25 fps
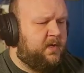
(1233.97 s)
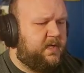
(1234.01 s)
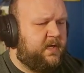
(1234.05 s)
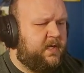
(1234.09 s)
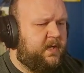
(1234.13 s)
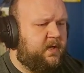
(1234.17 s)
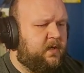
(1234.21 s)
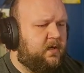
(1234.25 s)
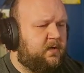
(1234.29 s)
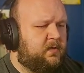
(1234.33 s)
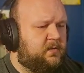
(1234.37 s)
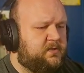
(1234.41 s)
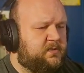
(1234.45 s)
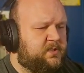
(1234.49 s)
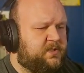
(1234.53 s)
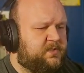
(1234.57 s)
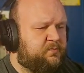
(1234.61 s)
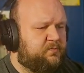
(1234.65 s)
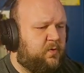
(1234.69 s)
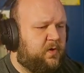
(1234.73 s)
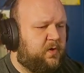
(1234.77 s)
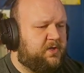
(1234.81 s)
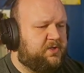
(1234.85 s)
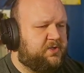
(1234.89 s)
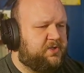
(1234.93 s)
here, just
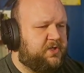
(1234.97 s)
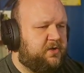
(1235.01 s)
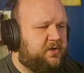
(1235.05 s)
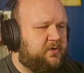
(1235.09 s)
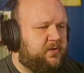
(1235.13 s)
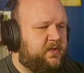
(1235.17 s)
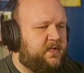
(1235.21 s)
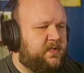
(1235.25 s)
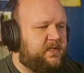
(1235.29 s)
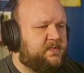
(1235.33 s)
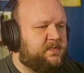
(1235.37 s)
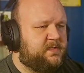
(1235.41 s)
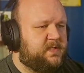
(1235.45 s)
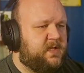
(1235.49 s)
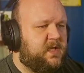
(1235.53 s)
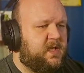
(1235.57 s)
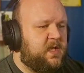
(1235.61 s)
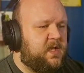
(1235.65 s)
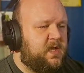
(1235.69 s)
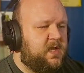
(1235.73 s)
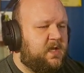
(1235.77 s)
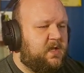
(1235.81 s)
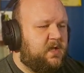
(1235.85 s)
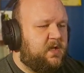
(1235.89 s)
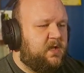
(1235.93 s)
want to show this.
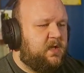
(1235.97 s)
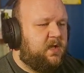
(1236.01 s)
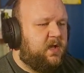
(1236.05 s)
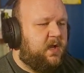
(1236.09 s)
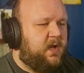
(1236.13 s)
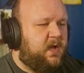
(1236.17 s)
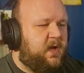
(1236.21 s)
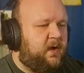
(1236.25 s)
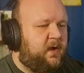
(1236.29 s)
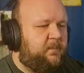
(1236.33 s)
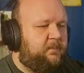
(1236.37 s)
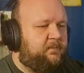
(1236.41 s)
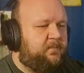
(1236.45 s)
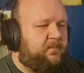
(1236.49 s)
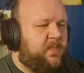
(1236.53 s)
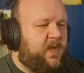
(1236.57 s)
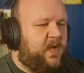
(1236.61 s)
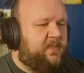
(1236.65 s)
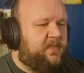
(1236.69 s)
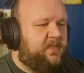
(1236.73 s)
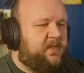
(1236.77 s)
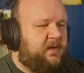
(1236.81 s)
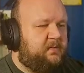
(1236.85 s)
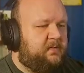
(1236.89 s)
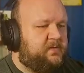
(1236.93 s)
I
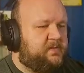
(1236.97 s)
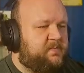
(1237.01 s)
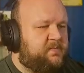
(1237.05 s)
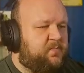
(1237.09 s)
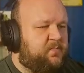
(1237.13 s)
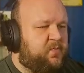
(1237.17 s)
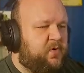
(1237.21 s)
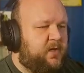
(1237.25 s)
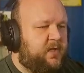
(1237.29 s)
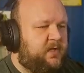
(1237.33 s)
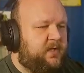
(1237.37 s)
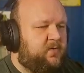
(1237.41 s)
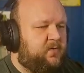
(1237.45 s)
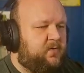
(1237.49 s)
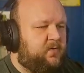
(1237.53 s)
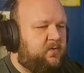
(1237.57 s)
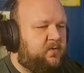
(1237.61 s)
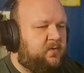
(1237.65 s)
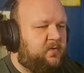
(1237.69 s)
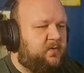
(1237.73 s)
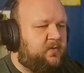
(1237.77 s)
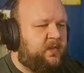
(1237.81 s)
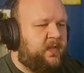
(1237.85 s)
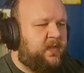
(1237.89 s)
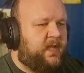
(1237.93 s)
thought it was pretty
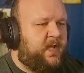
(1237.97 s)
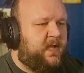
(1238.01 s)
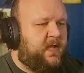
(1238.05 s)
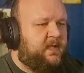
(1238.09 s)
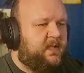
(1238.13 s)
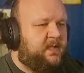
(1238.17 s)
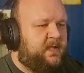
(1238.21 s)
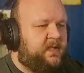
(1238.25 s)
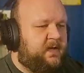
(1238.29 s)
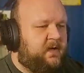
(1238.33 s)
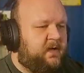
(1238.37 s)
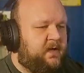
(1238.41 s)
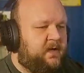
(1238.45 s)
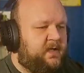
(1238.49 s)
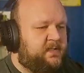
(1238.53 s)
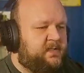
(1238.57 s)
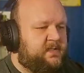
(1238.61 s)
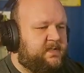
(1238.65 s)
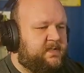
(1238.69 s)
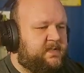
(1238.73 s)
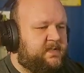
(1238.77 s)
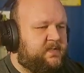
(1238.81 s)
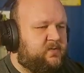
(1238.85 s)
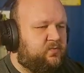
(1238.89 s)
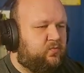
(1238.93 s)
cool that there is
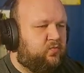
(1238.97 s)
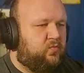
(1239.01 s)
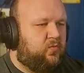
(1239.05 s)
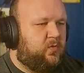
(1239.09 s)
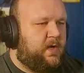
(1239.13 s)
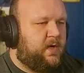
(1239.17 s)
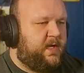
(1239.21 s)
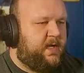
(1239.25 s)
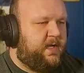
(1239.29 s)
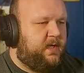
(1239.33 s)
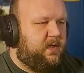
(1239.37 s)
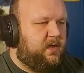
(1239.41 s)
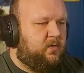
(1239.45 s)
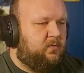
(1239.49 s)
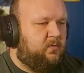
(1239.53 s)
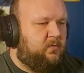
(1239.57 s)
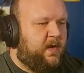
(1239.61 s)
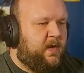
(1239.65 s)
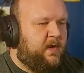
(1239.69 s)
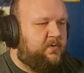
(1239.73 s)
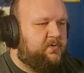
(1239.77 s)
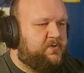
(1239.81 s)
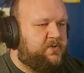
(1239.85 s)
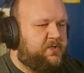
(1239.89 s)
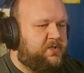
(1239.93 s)
this ring
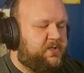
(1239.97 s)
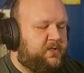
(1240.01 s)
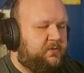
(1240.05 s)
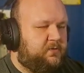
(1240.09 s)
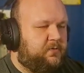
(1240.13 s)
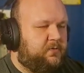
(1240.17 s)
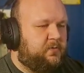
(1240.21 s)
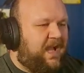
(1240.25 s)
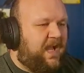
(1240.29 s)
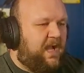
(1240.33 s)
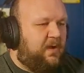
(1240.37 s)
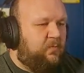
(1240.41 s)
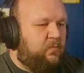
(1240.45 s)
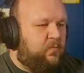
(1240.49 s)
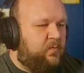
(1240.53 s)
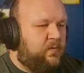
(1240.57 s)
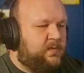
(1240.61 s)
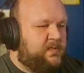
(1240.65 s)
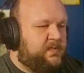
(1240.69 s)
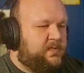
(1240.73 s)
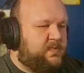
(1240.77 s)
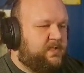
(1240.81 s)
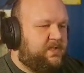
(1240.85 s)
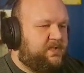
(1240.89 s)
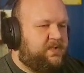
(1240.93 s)
around you. I would
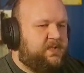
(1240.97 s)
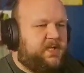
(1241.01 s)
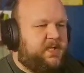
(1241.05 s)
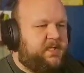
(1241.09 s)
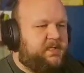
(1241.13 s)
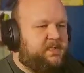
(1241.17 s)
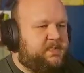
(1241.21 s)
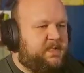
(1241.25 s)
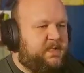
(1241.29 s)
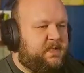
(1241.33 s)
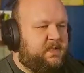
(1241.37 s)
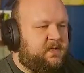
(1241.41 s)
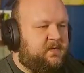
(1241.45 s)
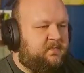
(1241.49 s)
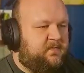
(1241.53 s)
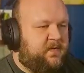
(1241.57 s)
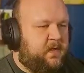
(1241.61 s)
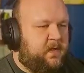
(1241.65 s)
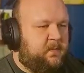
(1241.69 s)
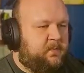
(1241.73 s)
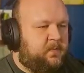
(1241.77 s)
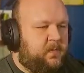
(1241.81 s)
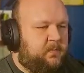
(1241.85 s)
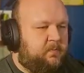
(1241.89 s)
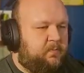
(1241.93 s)
suggest that the
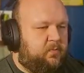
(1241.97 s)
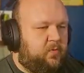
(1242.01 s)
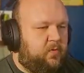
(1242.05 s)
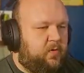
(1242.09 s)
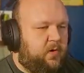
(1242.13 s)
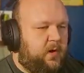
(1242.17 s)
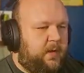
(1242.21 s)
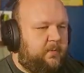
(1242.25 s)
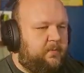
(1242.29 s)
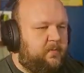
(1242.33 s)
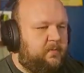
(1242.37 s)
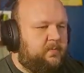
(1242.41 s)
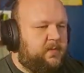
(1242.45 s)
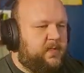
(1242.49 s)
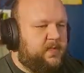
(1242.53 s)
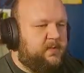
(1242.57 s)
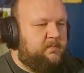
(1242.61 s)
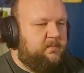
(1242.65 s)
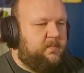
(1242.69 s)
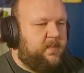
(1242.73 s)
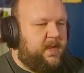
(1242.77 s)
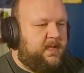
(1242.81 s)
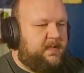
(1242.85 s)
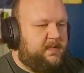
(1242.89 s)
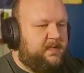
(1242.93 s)
developer probably
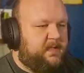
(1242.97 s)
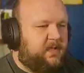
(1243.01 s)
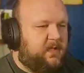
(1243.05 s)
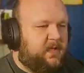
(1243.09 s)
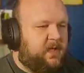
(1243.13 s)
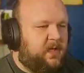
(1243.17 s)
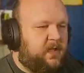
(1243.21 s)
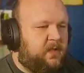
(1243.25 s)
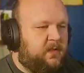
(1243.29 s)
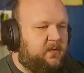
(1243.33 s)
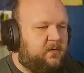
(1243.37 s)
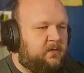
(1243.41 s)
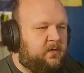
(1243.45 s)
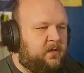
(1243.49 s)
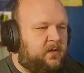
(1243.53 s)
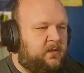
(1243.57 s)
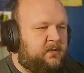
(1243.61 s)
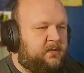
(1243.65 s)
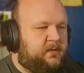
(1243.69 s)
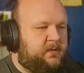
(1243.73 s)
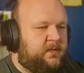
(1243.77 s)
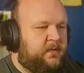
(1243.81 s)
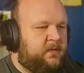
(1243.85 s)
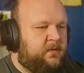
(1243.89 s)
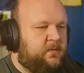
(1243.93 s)
make the color a
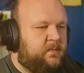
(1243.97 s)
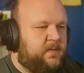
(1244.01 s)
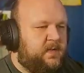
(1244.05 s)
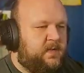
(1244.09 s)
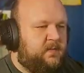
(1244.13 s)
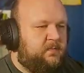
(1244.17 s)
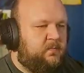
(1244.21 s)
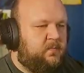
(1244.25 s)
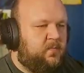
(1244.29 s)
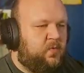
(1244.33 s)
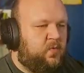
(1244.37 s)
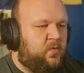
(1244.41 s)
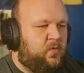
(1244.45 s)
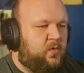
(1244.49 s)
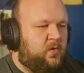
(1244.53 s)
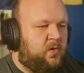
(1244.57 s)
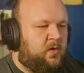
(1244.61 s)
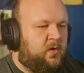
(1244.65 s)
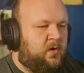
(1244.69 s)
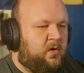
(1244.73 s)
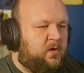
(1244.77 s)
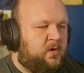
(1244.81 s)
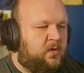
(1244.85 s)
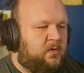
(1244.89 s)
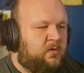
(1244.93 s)
little bit
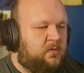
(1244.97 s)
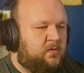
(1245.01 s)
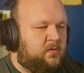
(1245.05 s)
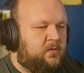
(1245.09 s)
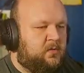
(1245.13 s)
more